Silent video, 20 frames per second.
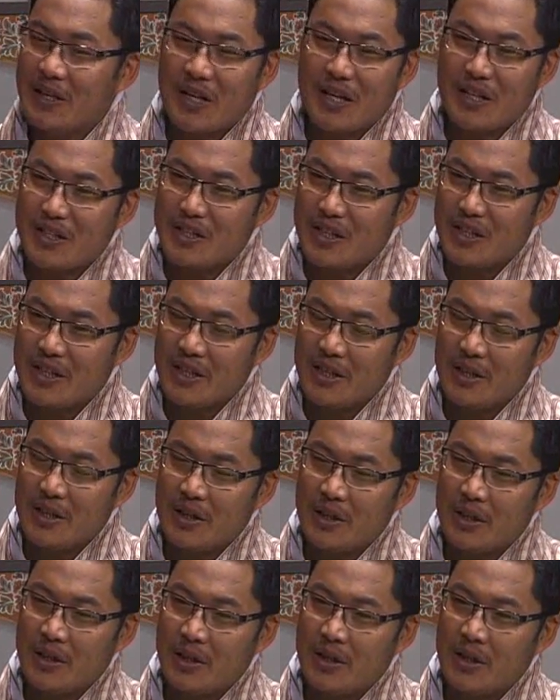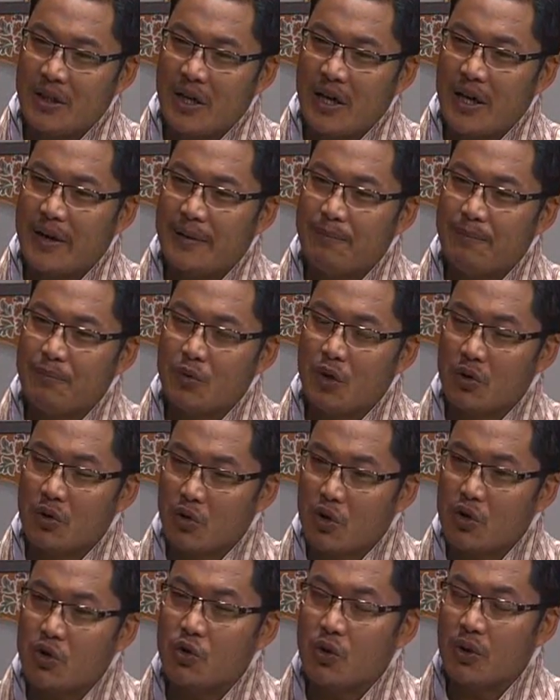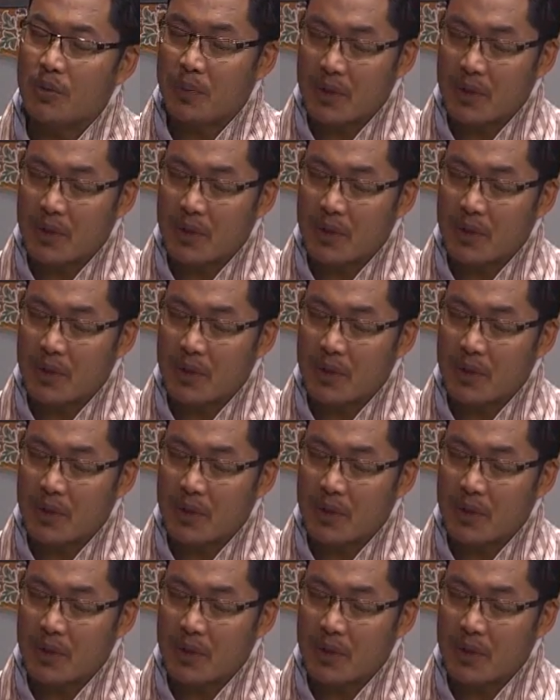Currently I am not sure,